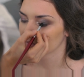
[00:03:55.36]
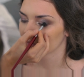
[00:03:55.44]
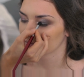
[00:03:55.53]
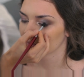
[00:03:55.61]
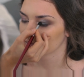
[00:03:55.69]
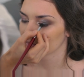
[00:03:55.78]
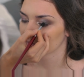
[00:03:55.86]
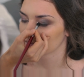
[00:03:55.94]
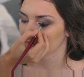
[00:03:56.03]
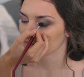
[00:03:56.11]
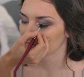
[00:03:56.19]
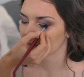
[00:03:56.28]

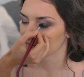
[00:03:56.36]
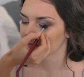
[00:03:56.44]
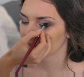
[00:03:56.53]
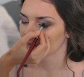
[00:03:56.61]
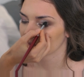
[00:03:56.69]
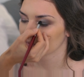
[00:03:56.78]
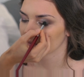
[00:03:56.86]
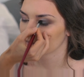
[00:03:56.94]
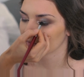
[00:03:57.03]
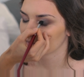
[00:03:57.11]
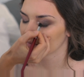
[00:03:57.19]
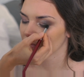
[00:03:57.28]
lunch, things
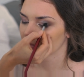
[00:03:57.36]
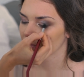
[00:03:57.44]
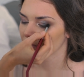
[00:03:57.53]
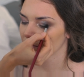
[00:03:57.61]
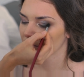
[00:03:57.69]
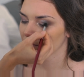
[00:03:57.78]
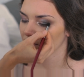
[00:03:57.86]
like that, are going to